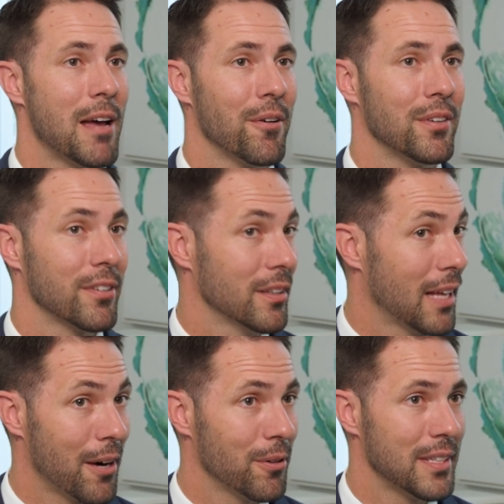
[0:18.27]
amount of
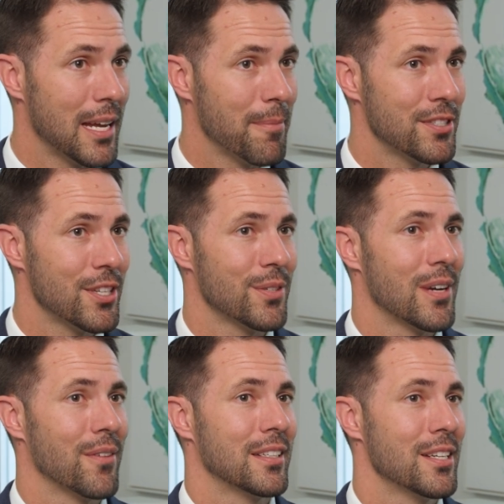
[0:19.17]
collateral damage to
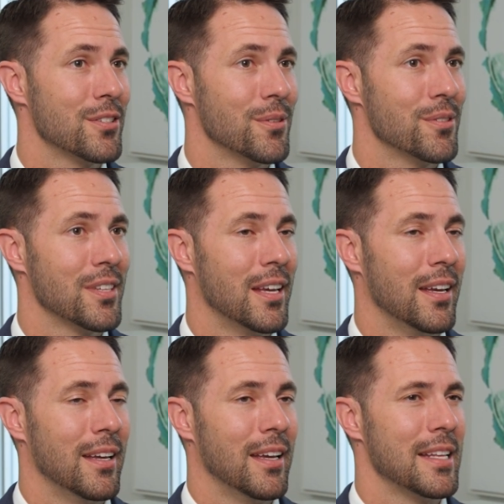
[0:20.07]
surrounding tissues
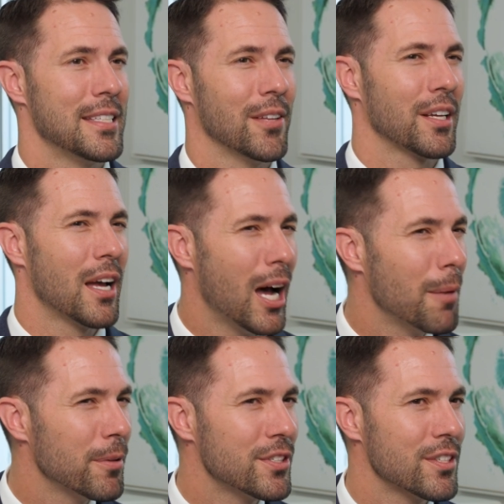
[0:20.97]
and still
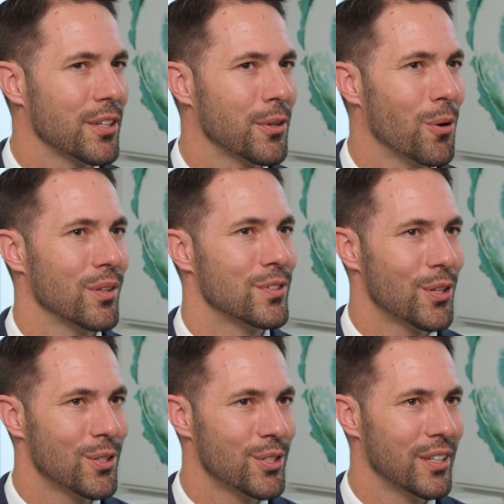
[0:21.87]
accomplishes the goal of
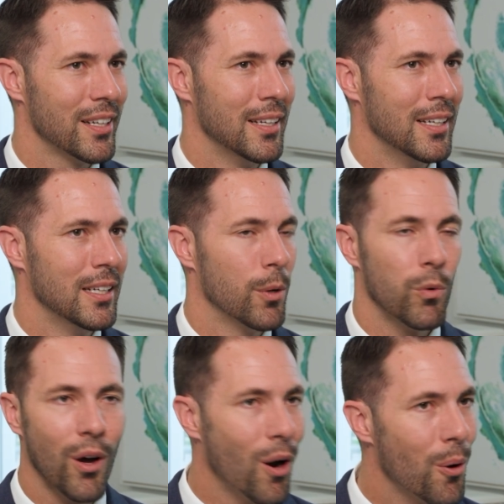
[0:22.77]
surgery
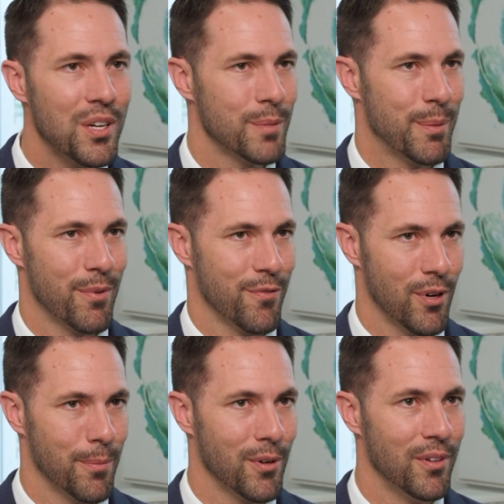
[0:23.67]
would always be
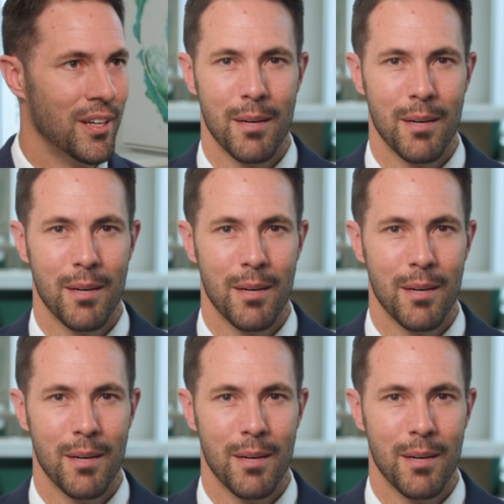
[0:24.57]
preferable.